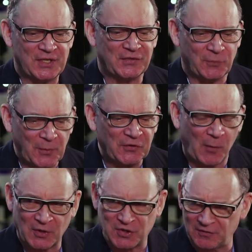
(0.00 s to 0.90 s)
is with so
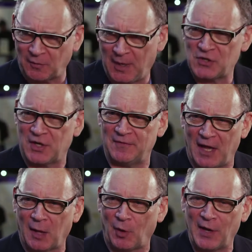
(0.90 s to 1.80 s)
much information
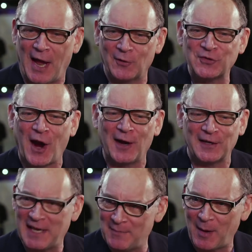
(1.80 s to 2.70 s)
available now, it's hard
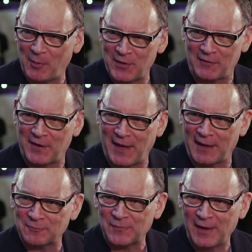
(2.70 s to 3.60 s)
to keep up with
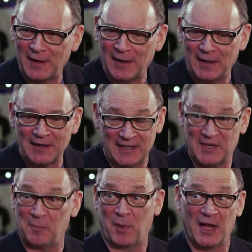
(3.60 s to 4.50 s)
everything. It's
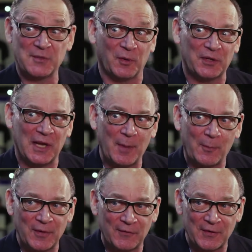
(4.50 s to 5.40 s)
impossible to keep
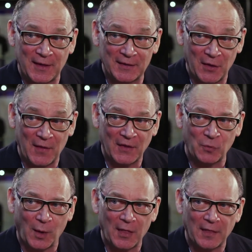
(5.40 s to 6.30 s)
up with everything. That's
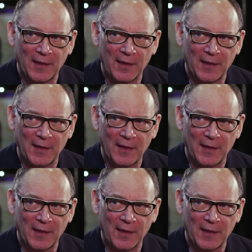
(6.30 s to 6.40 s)
one of the